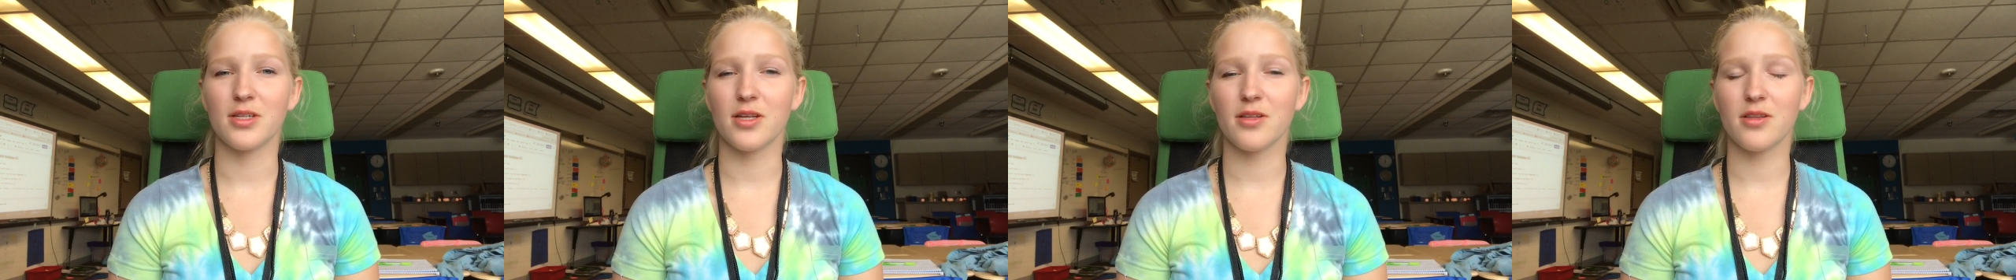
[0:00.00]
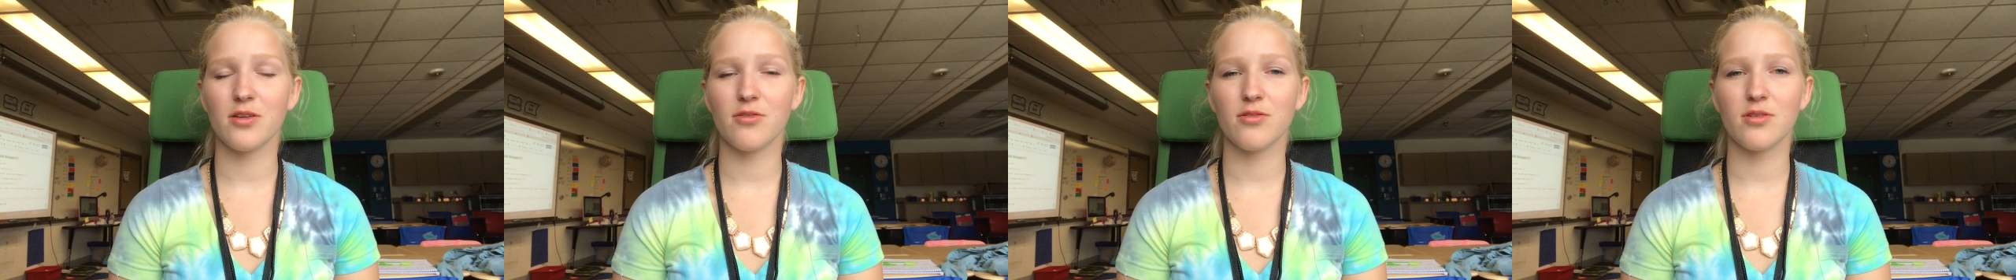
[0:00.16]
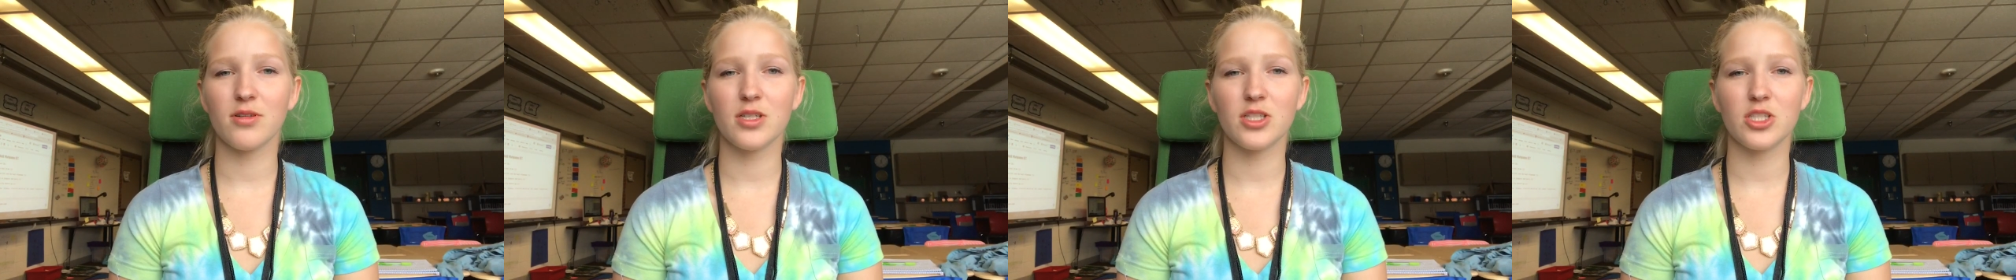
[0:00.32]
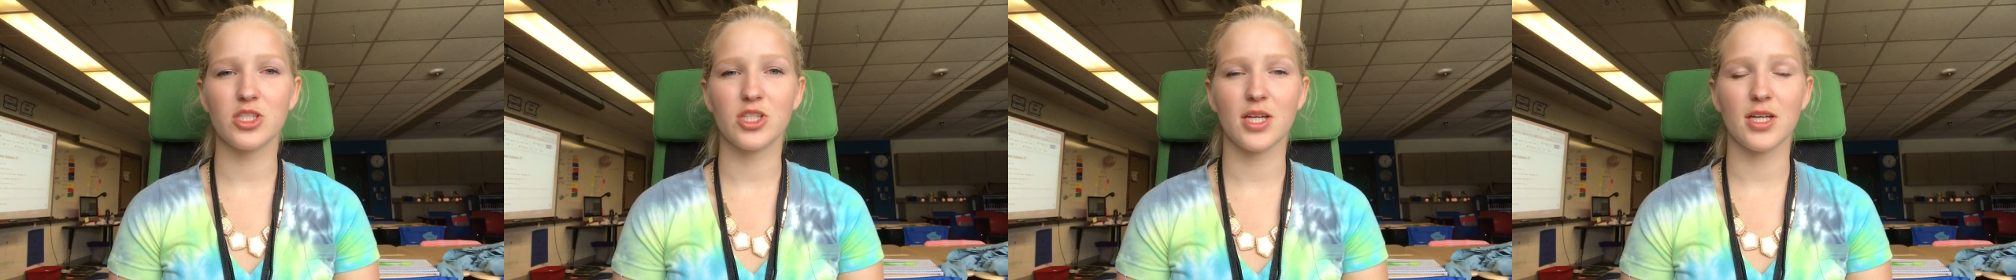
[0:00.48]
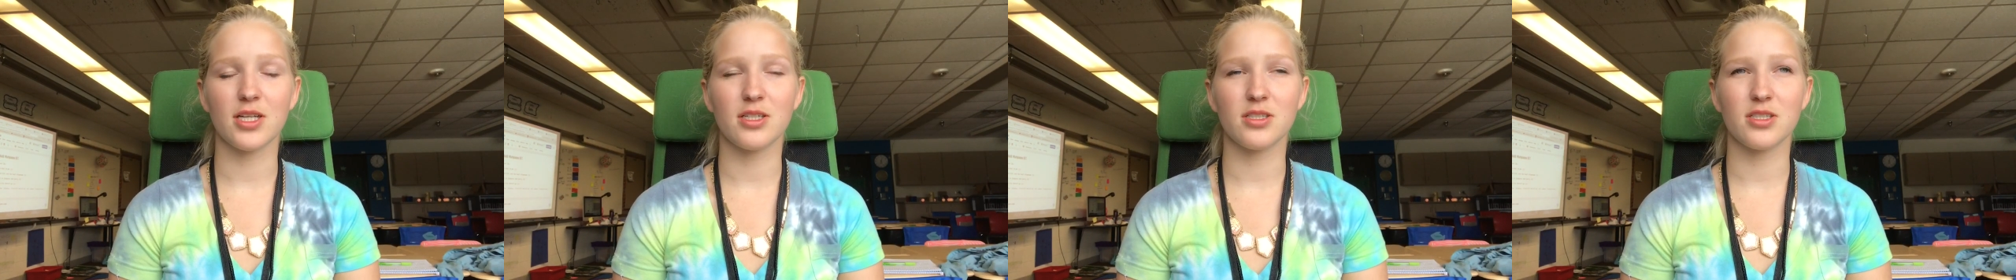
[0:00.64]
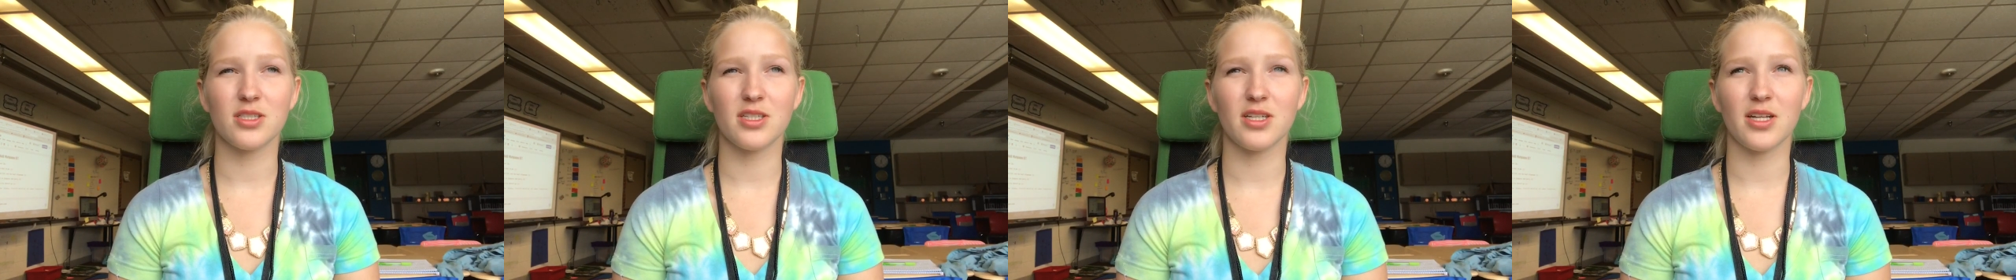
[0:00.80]
Nothing really
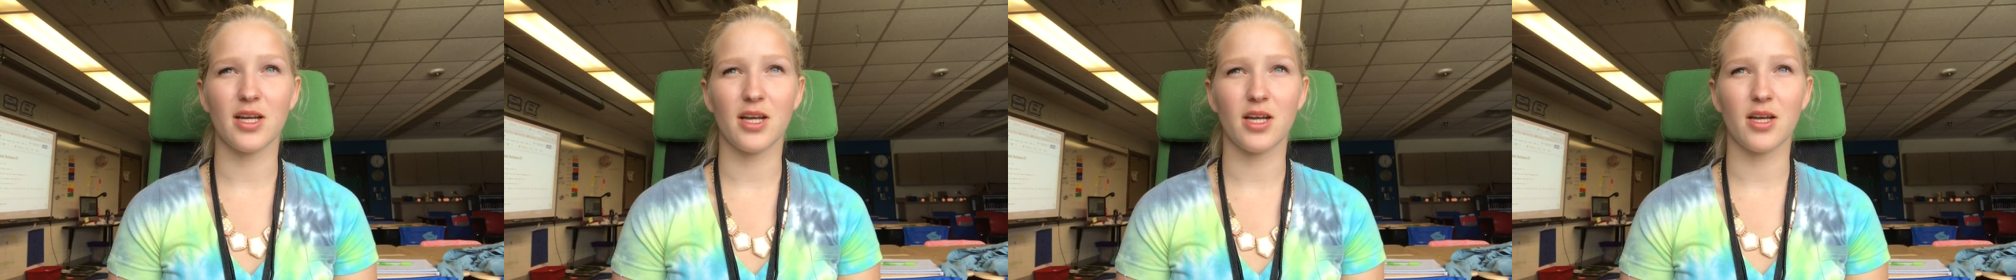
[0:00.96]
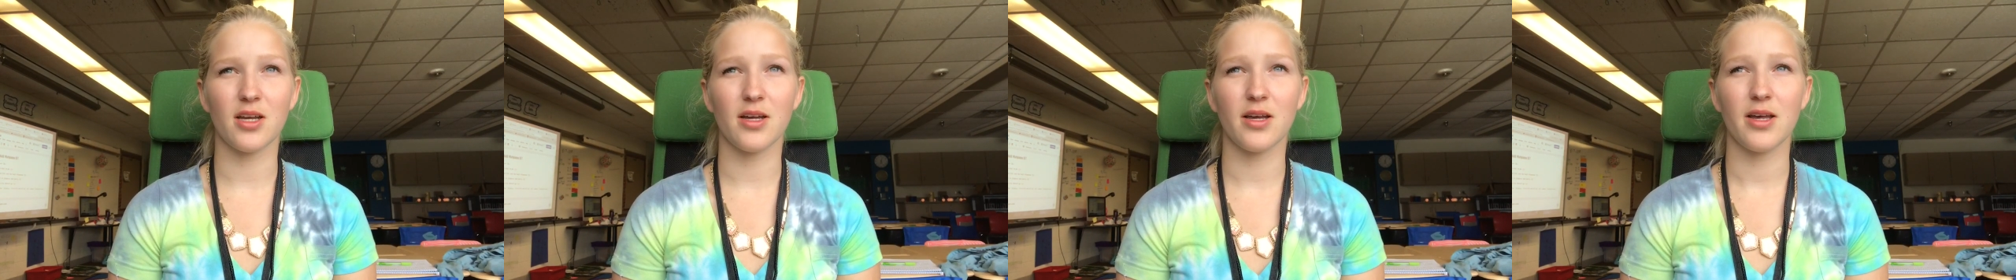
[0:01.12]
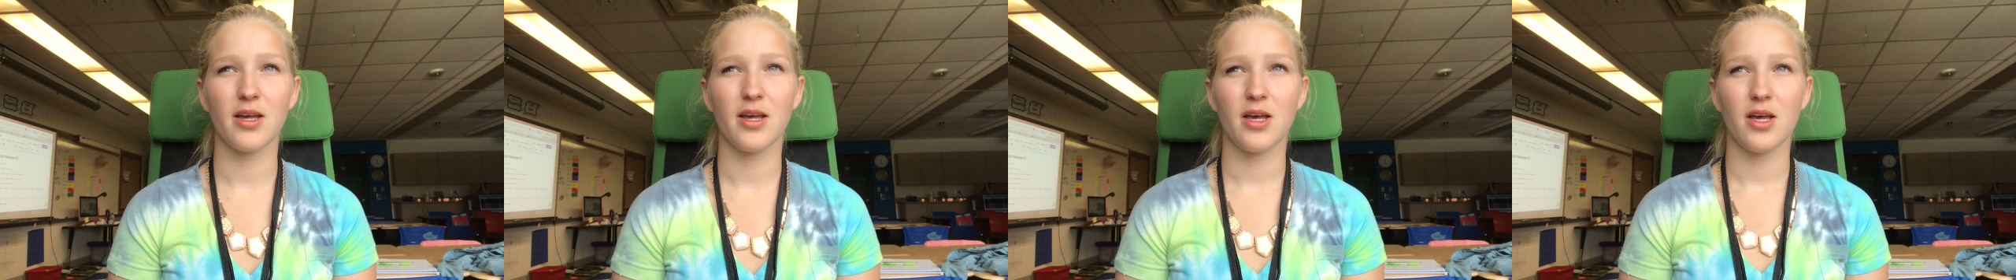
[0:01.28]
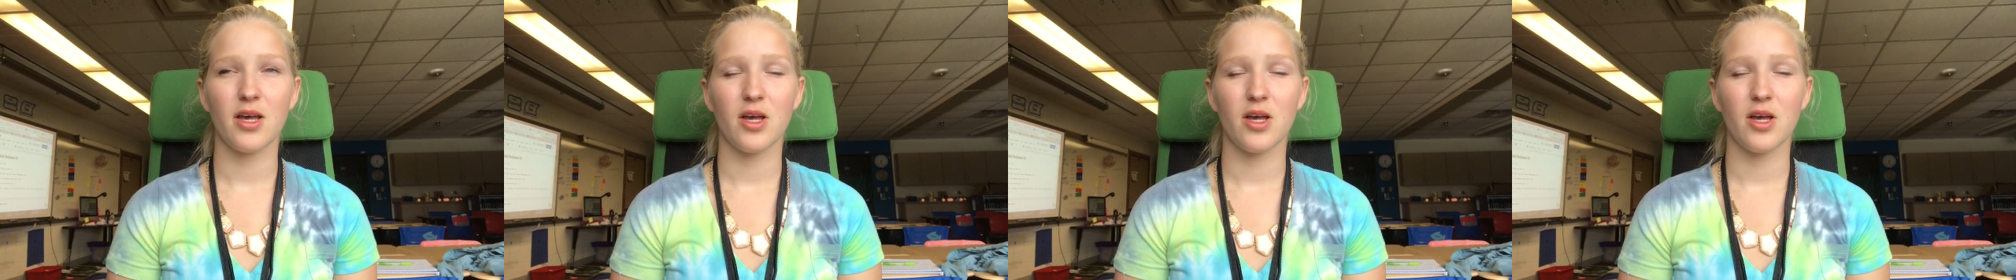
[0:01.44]
changed today.